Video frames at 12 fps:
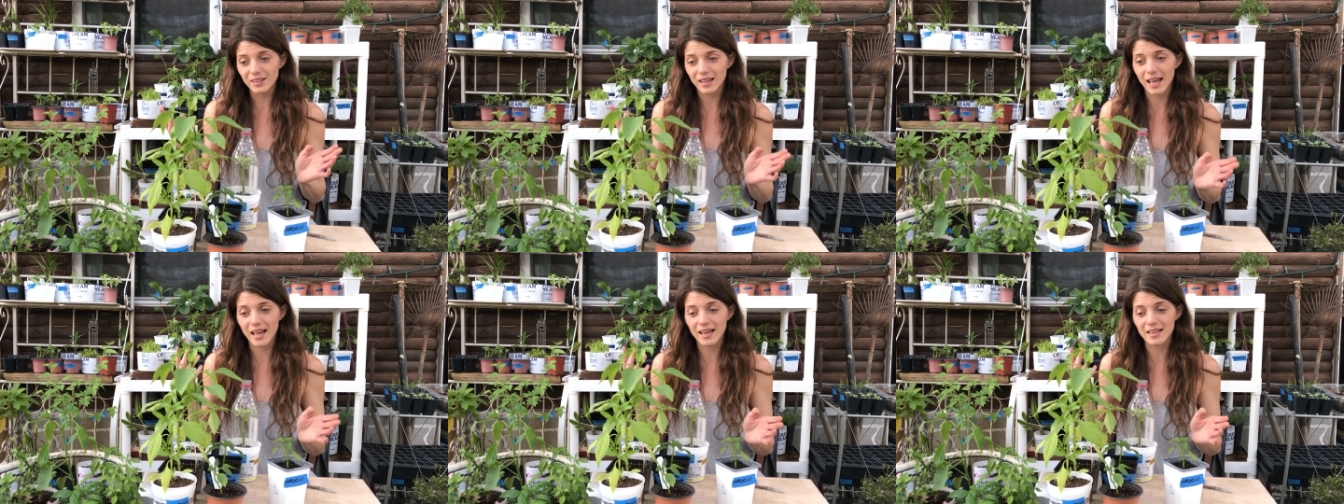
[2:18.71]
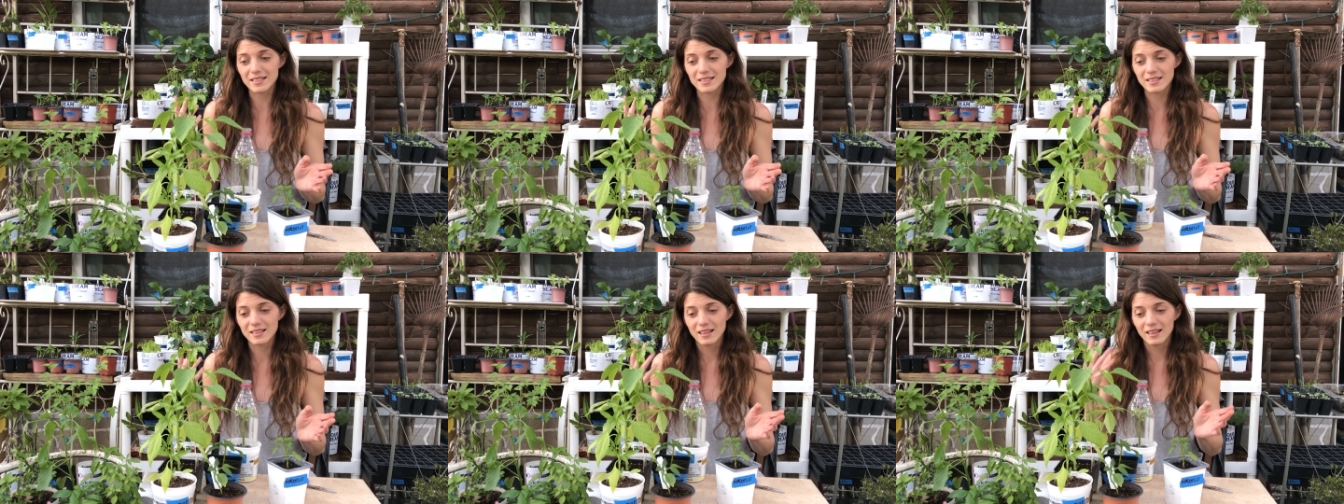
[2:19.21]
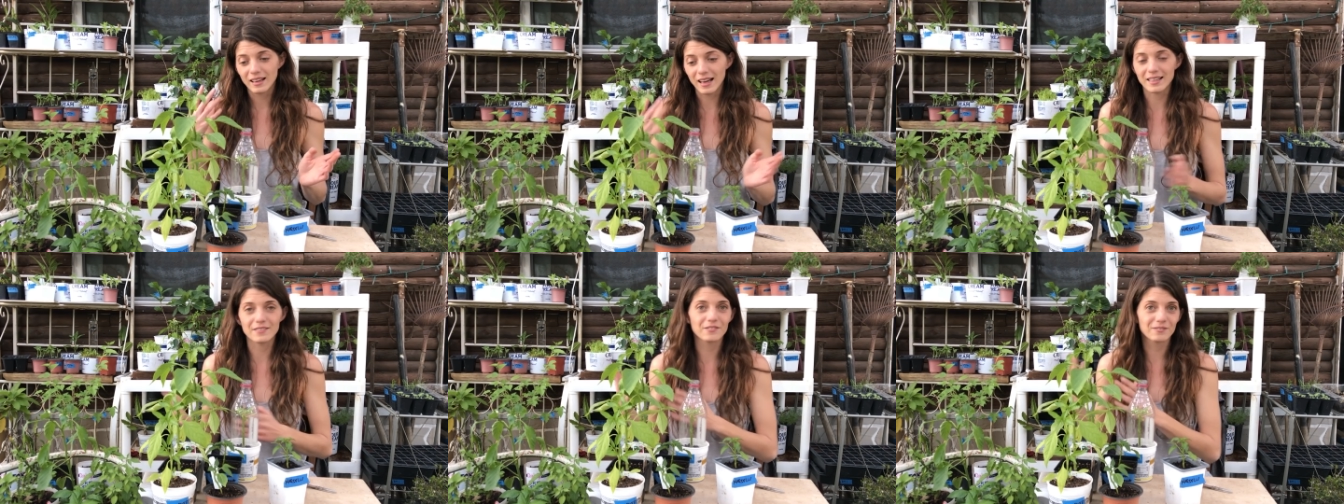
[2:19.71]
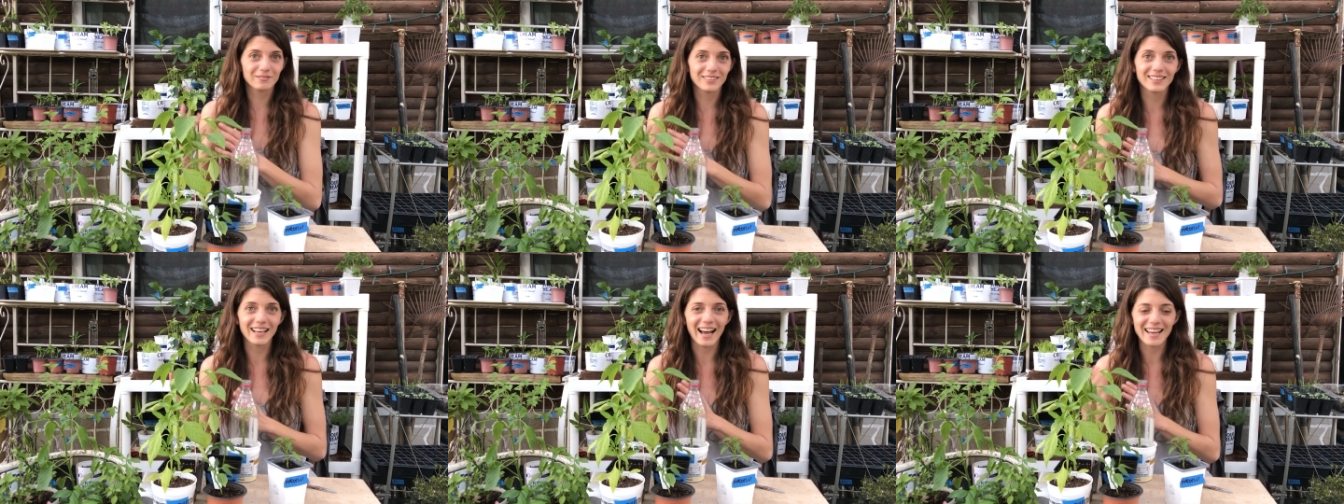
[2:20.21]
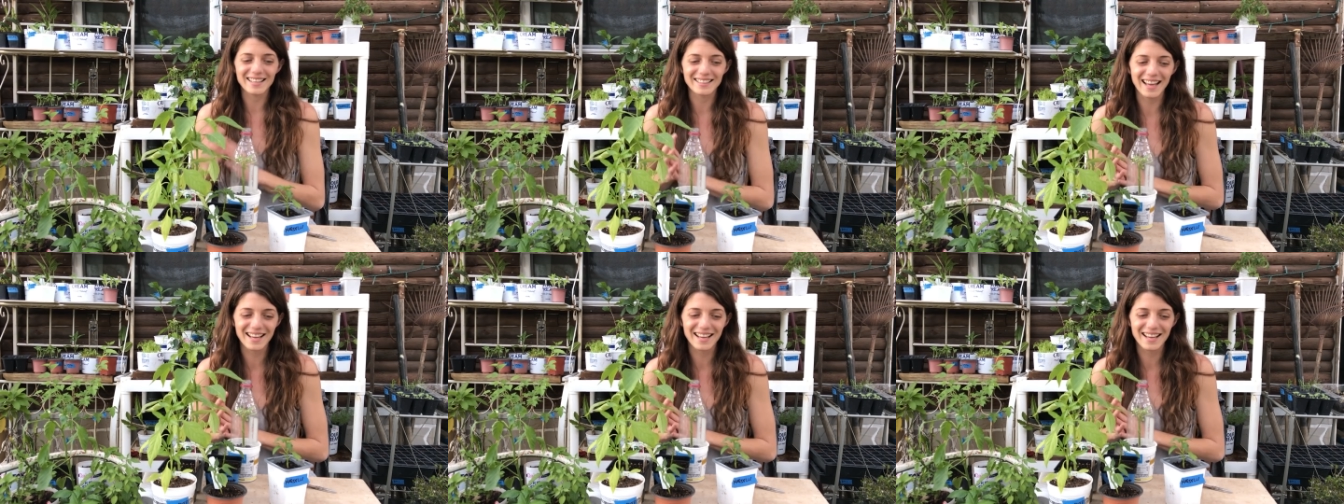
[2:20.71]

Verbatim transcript: and kind of guide in